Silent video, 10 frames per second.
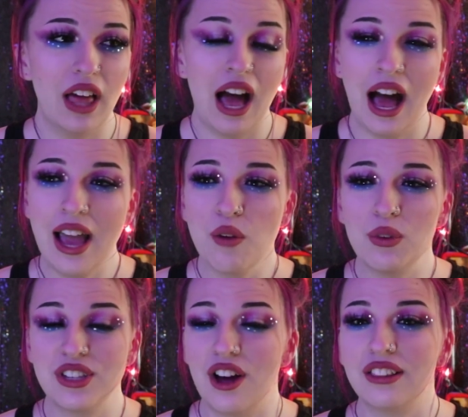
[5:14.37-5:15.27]
I
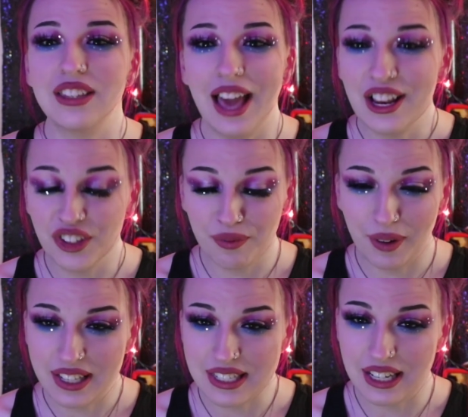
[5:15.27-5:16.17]
was on the edge of
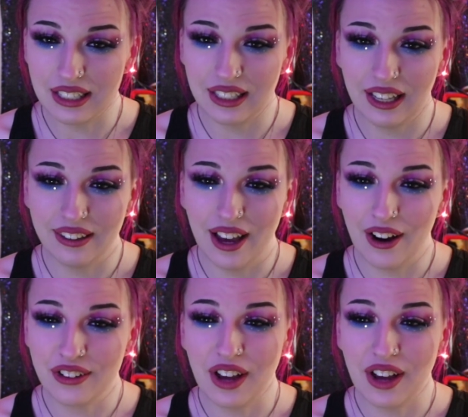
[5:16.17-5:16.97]
my seat the entire